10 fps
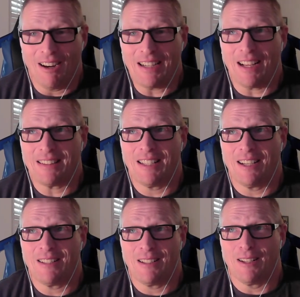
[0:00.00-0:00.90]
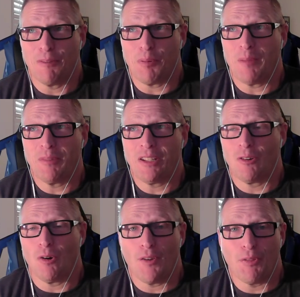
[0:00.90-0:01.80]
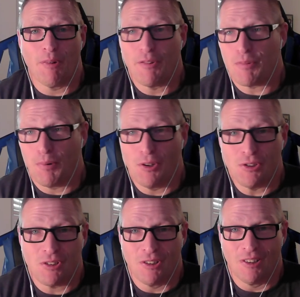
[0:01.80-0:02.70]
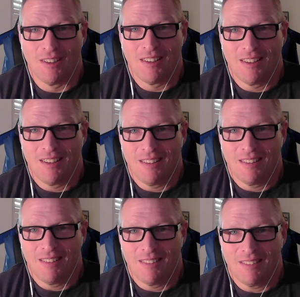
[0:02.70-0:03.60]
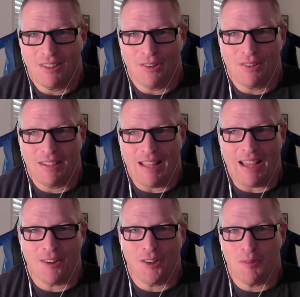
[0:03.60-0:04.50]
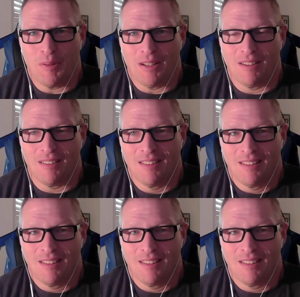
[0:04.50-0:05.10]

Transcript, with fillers: I got the idea. The bomb didn't go off the way it was supposed to you know, that could have been